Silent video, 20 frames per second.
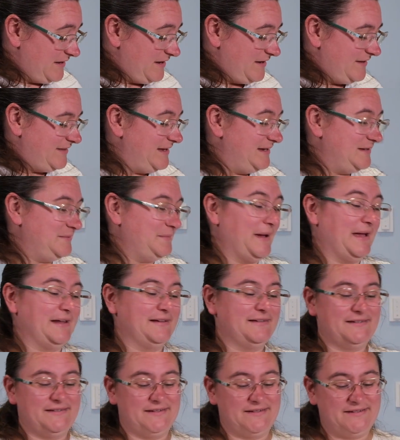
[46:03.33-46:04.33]
these
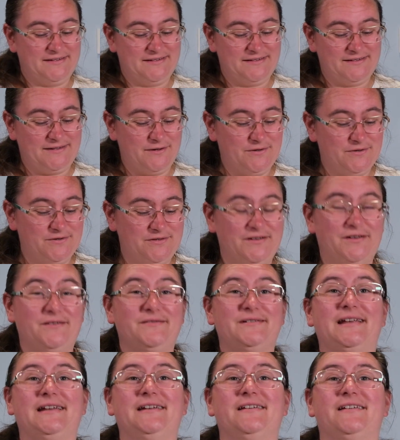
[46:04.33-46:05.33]
patterns are so, so
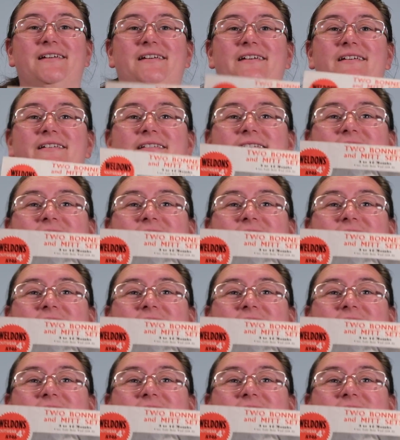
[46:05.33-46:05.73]
delicate.